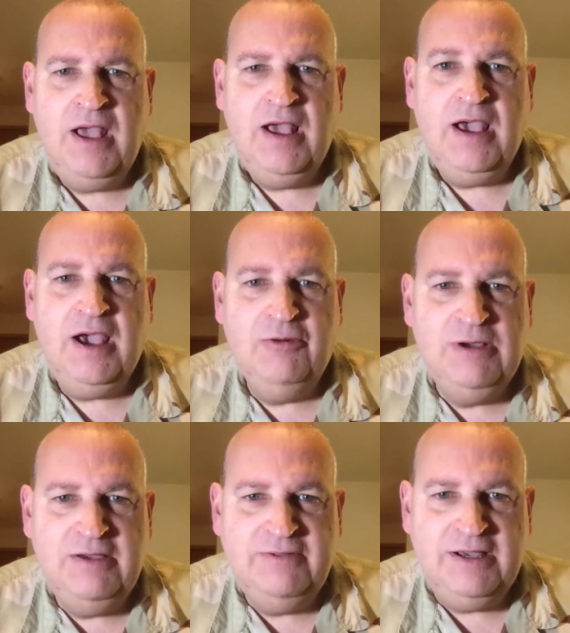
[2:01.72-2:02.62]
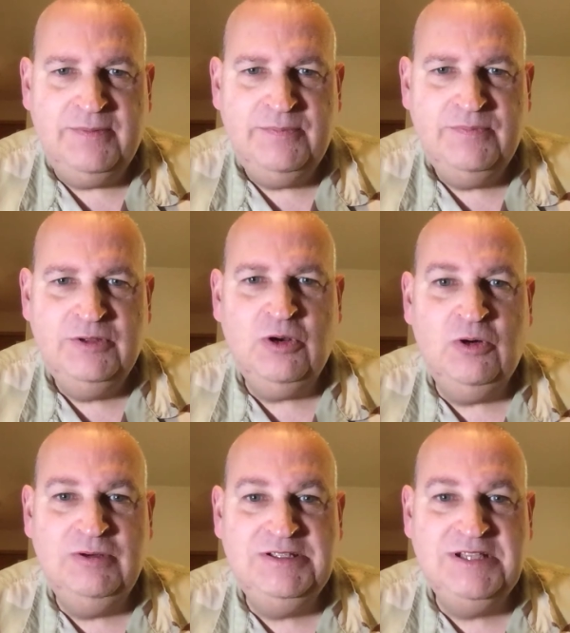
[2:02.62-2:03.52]
However, not
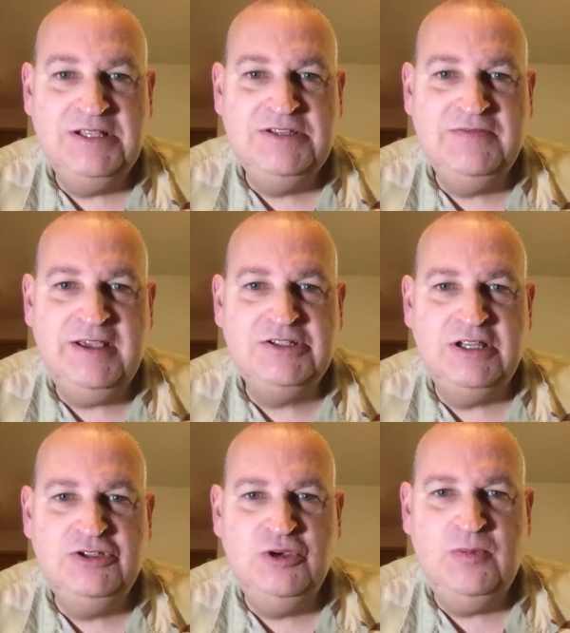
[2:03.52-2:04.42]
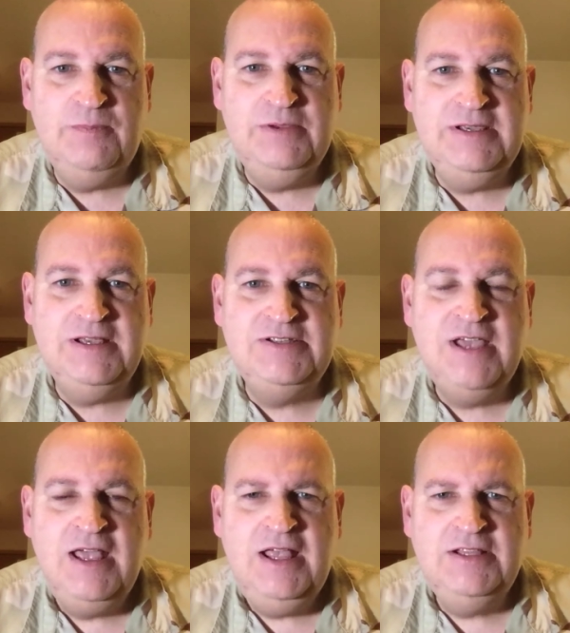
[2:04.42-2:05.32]
only tons of excellent German beers,
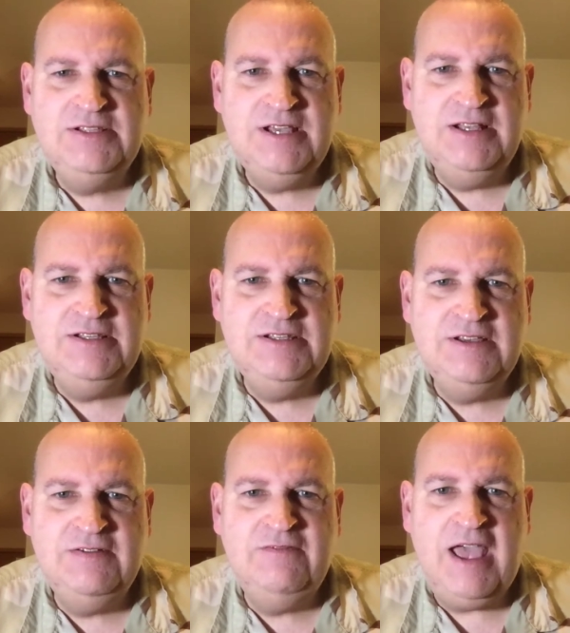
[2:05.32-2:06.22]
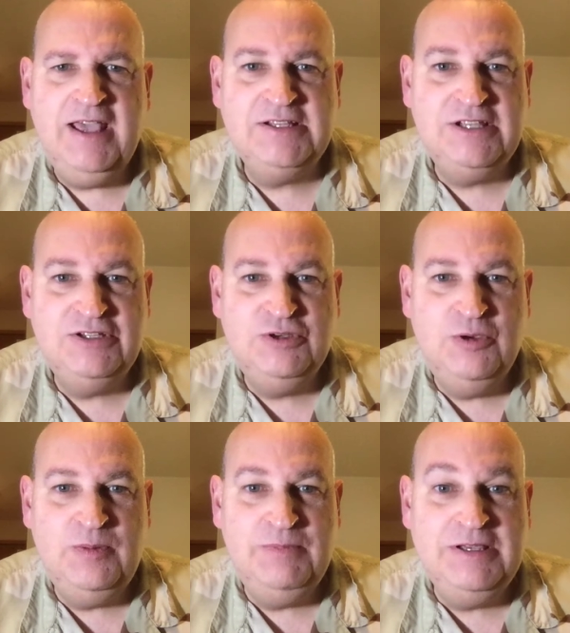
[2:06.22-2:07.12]
tons of excellent
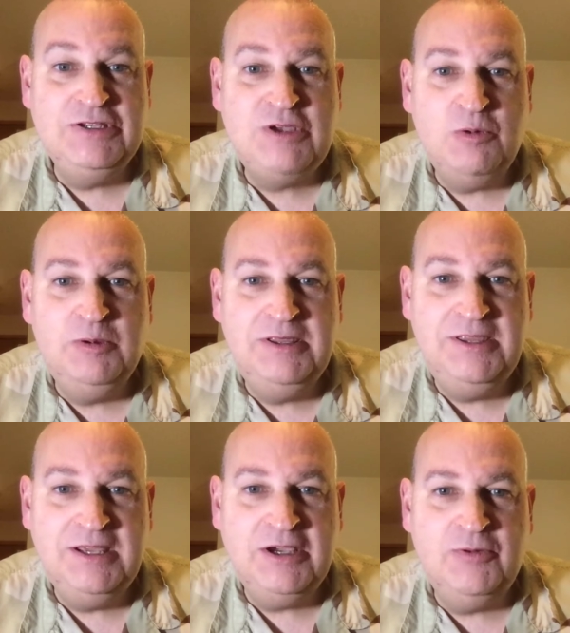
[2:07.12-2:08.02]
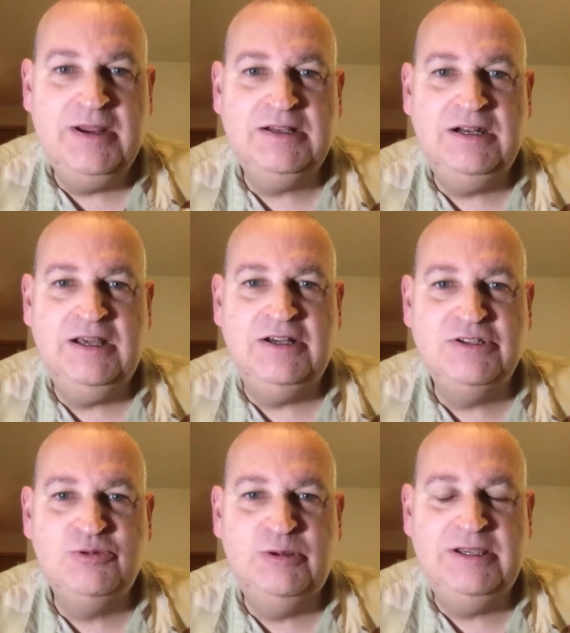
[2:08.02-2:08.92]
German beers with the correct
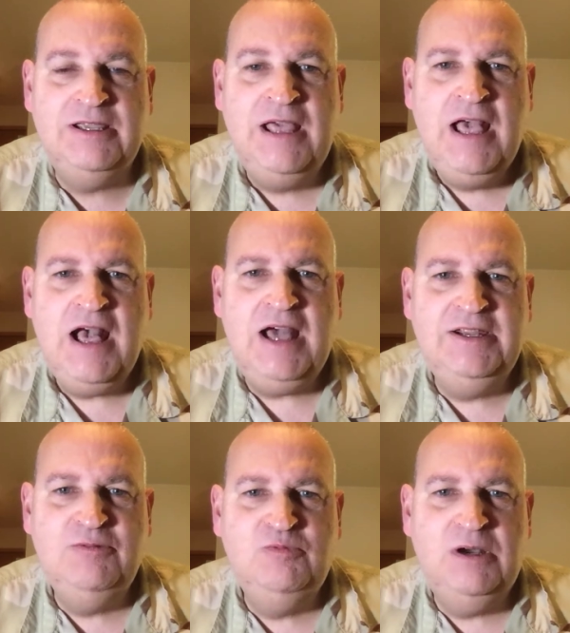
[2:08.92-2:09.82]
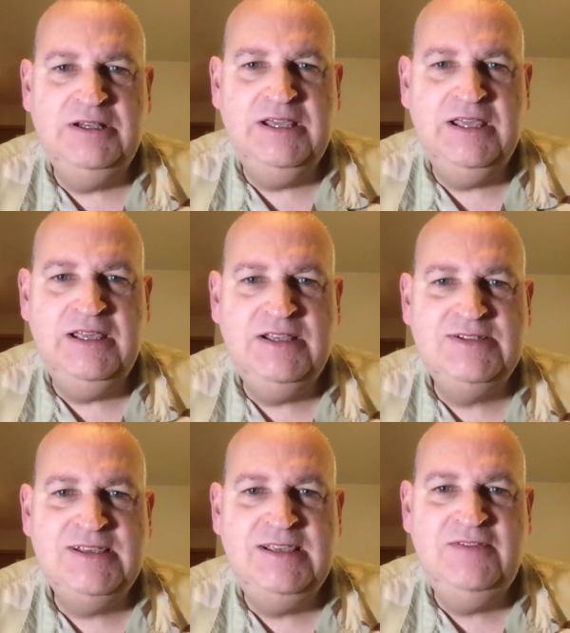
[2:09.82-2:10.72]
glassware, and in one
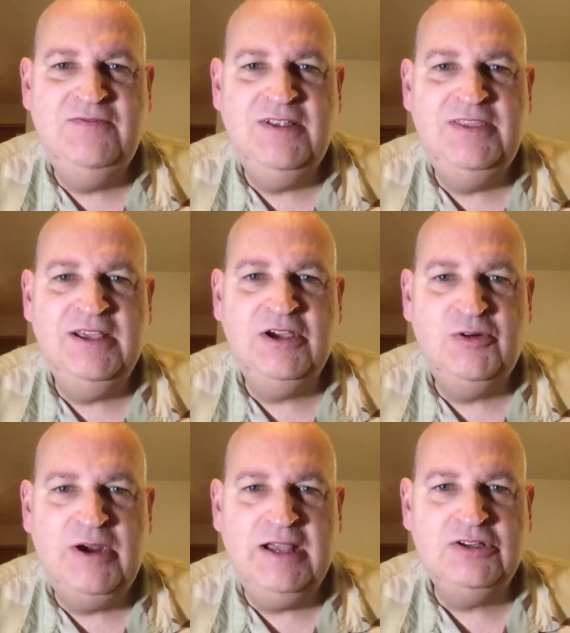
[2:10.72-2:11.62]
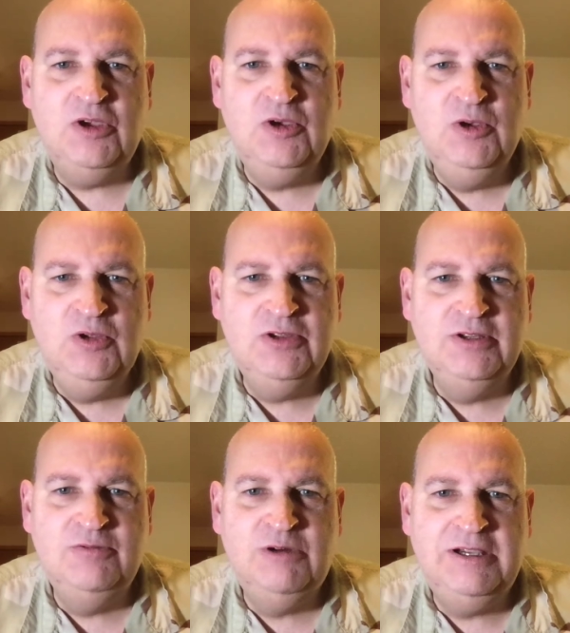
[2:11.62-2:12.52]
case, even the correct
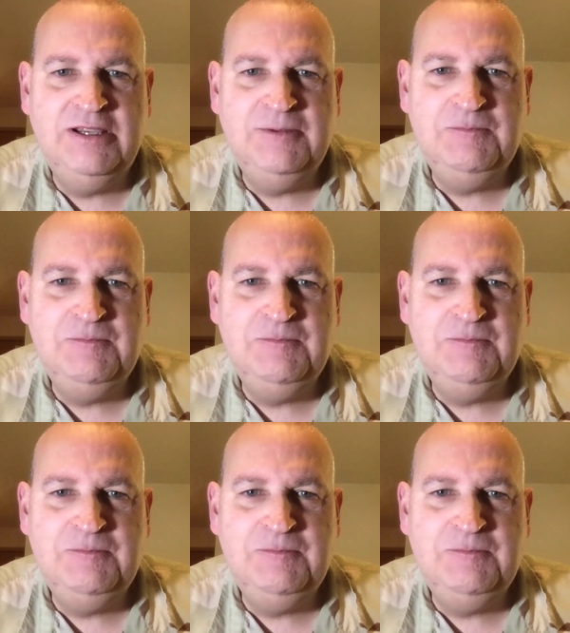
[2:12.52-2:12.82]
earthenware.